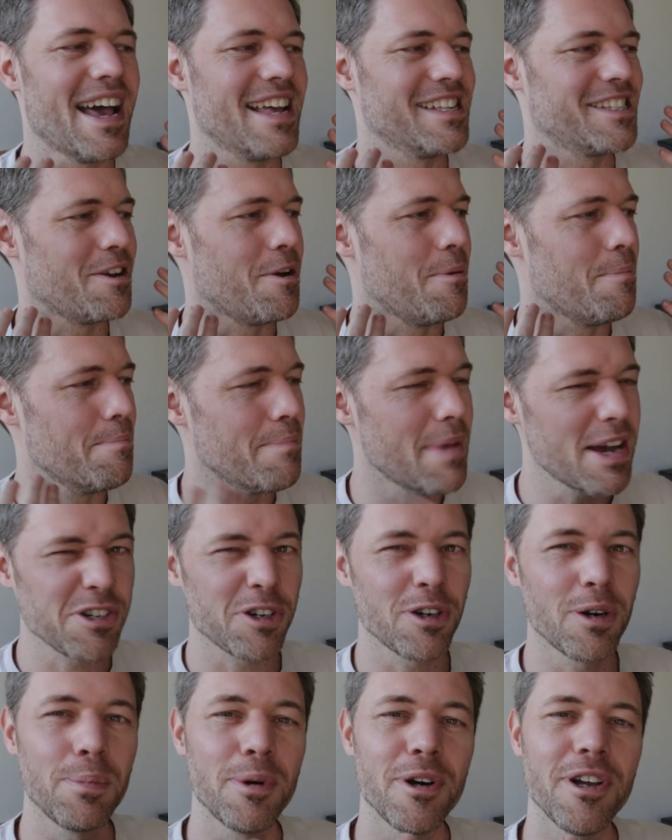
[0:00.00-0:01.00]
as a
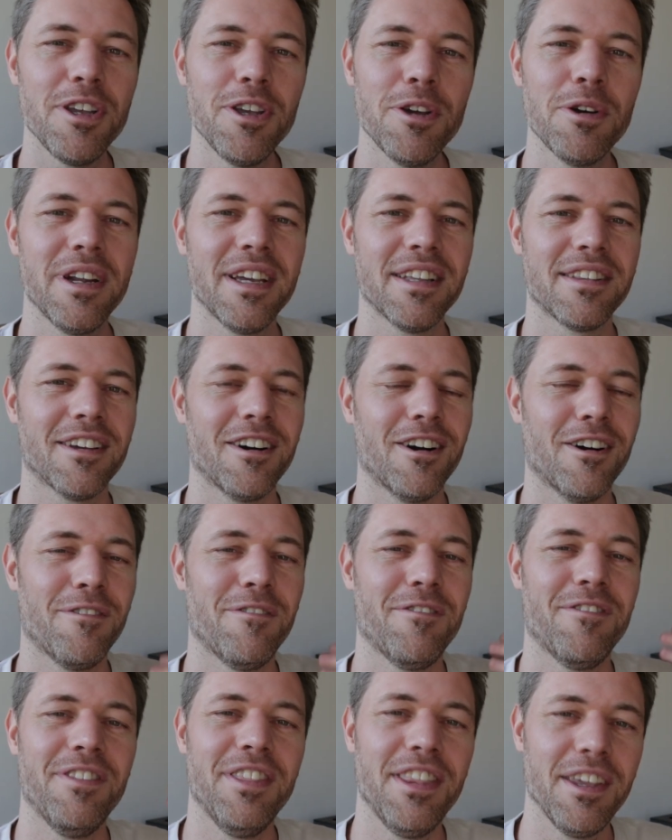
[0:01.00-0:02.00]
measurable unit
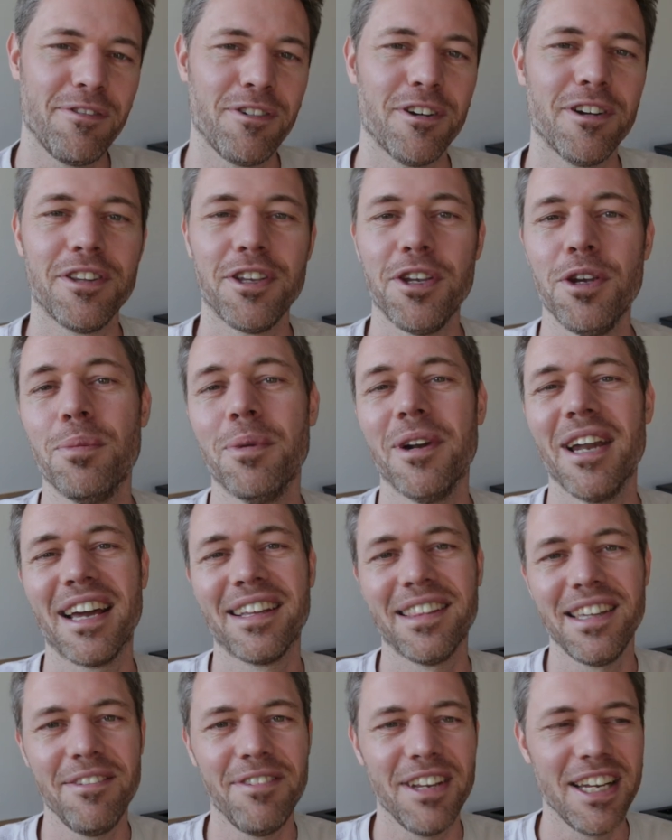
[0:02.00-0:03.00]
of different human
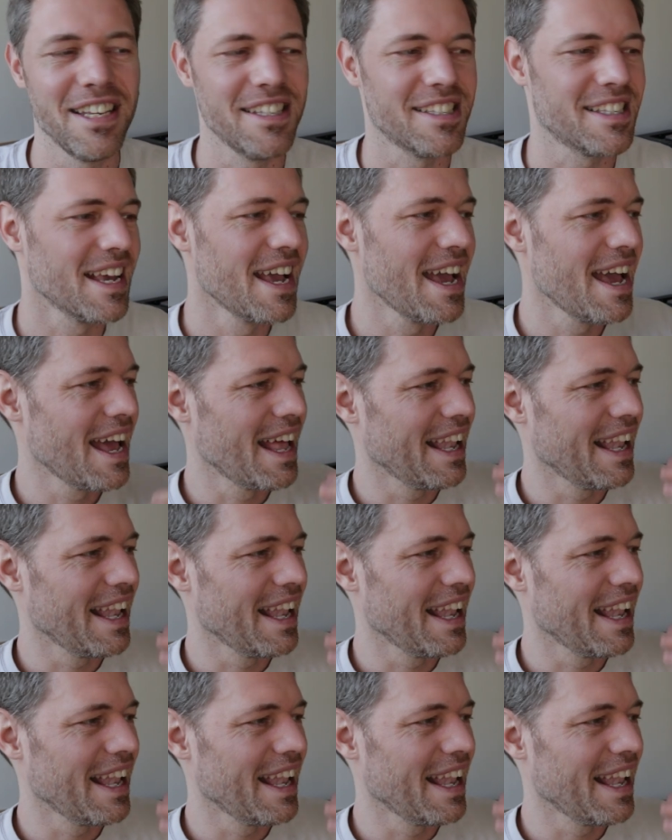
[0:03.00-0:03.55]
activities,